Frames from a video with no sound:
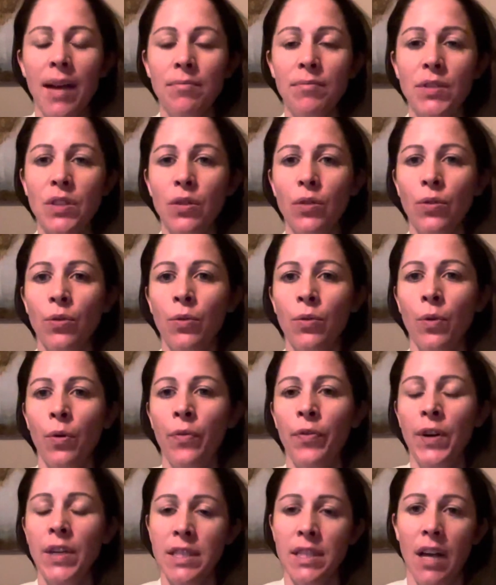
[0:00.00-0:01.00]
So
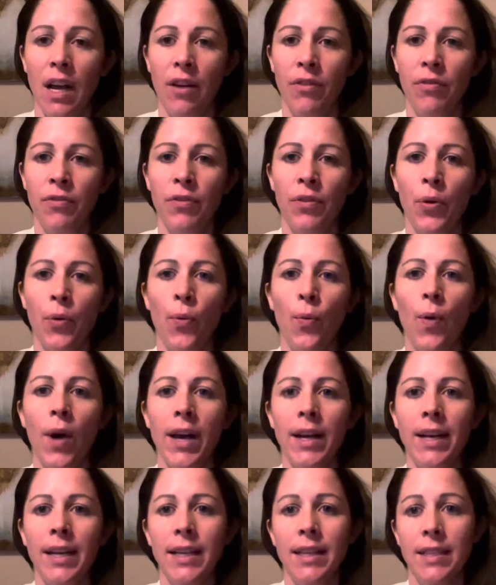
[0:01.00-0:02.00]
first off,
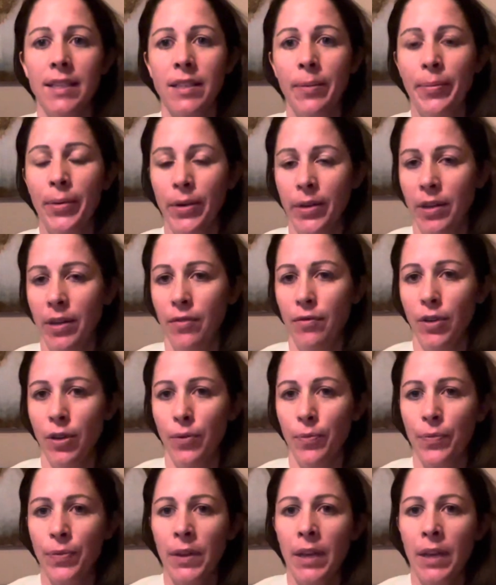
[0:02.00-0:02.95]
what is a point of view?